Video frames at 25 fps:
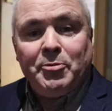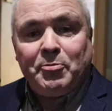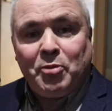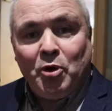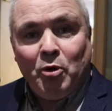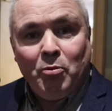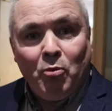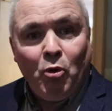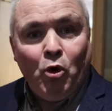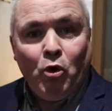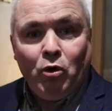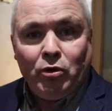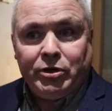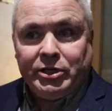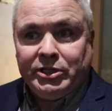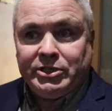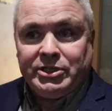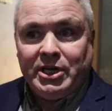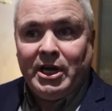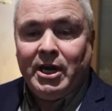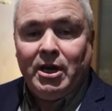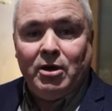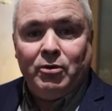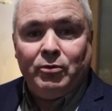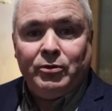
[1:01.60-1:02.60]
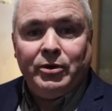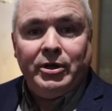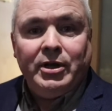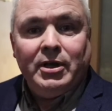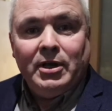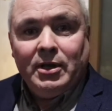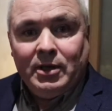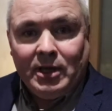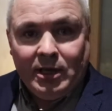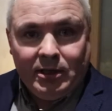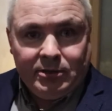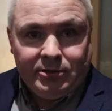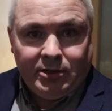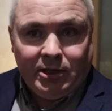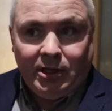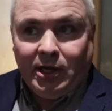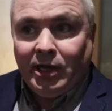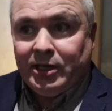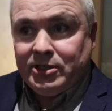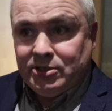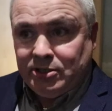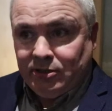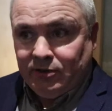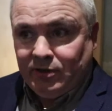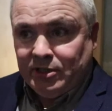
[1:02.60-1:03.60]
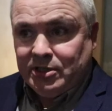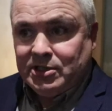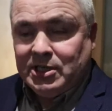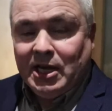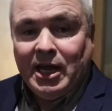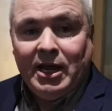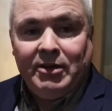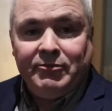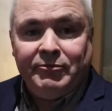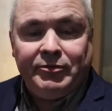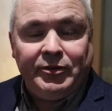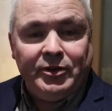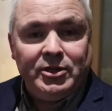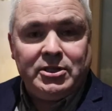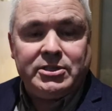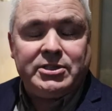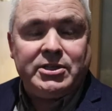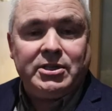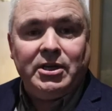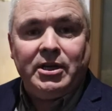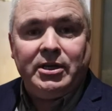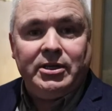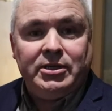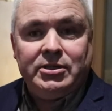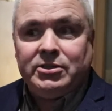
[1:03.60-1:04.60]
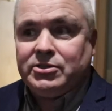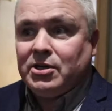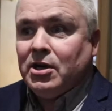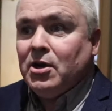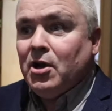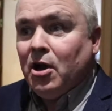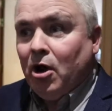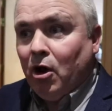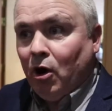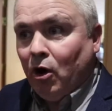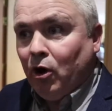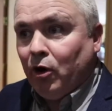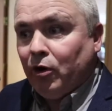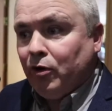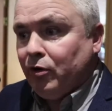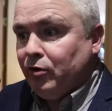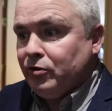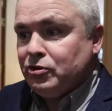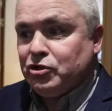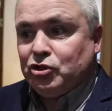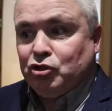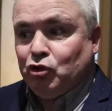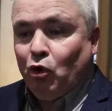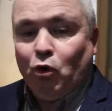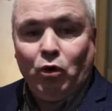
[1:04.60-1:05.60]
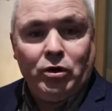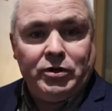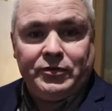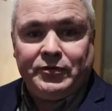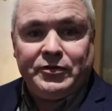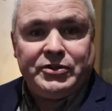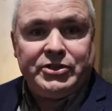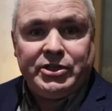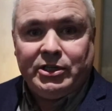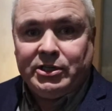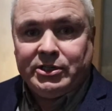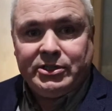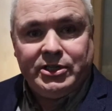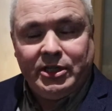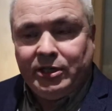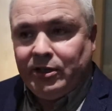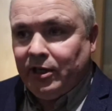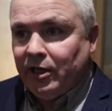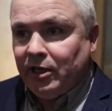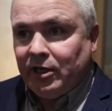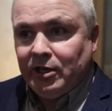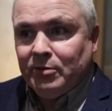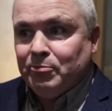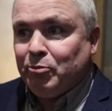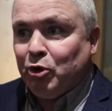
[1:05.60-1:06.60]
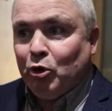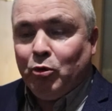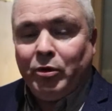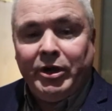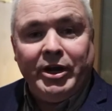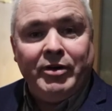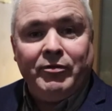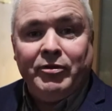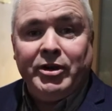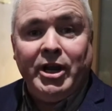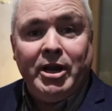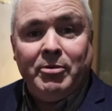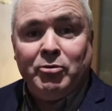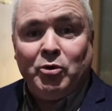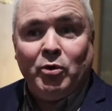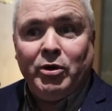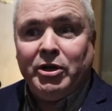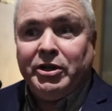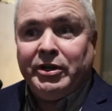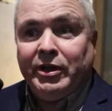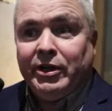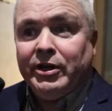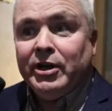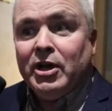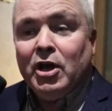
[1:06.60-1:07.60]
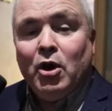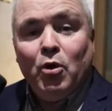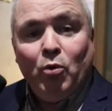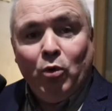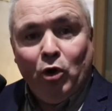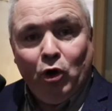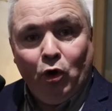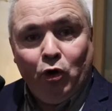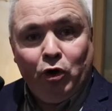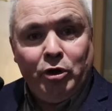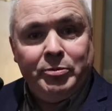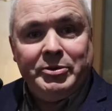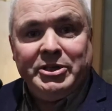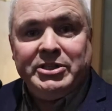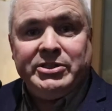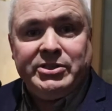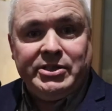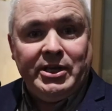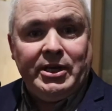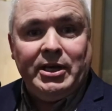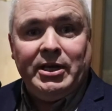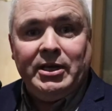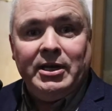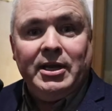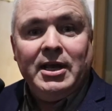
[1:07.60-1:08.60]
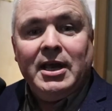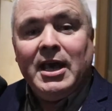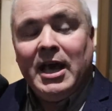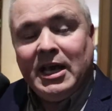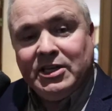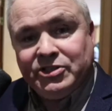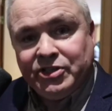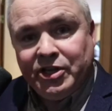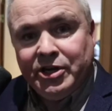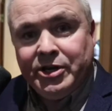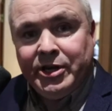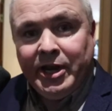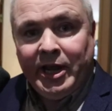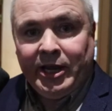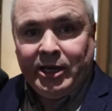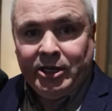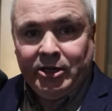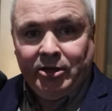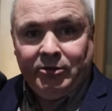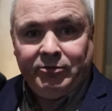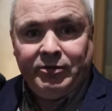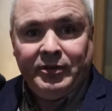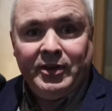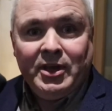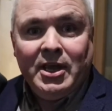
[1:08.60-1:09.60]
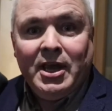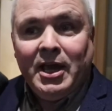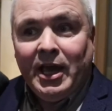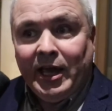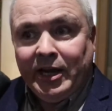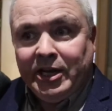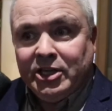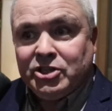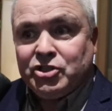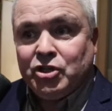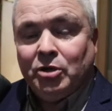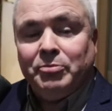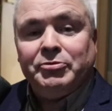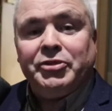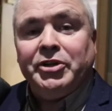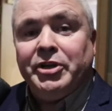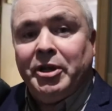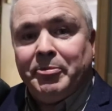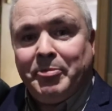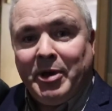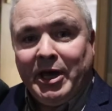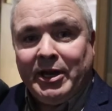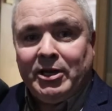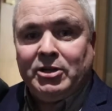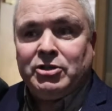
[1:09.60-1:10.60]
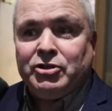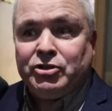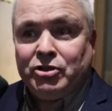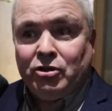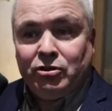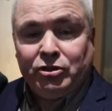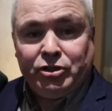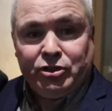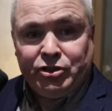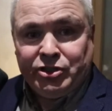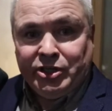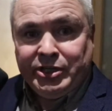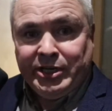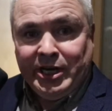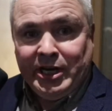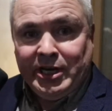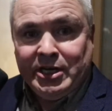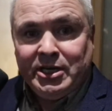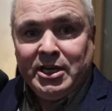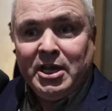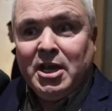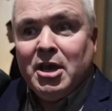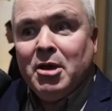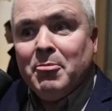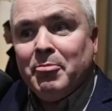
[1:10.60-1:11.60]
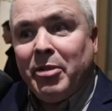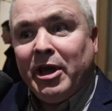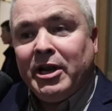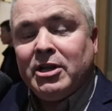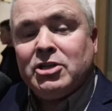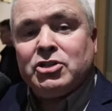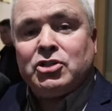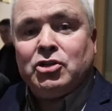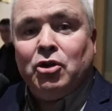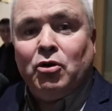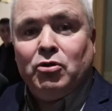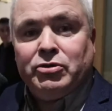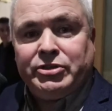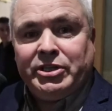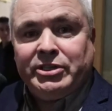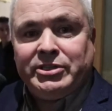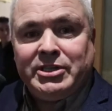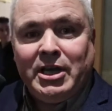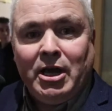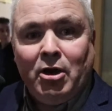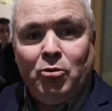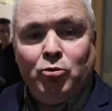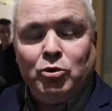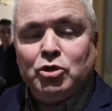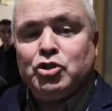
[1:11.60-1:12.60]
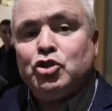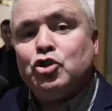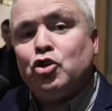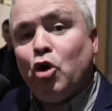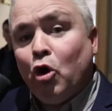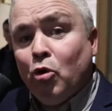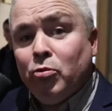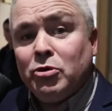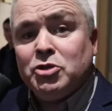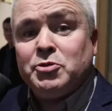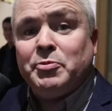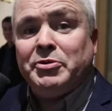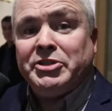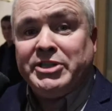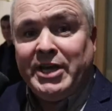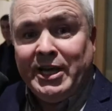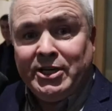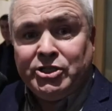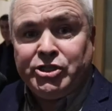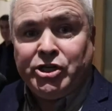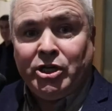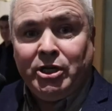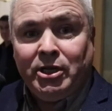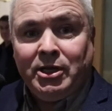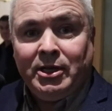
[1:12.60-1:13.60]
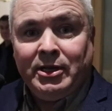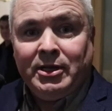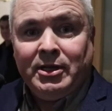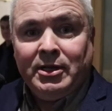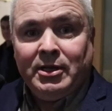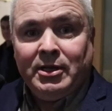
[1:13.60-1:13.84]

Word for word: to promote a town the likes of this landfill site or storage facility, they can put whatever name they want It will only be seen as a negative. And it's something that Ballinasloe doesn't need. Ballinasloe is a town with so much potential,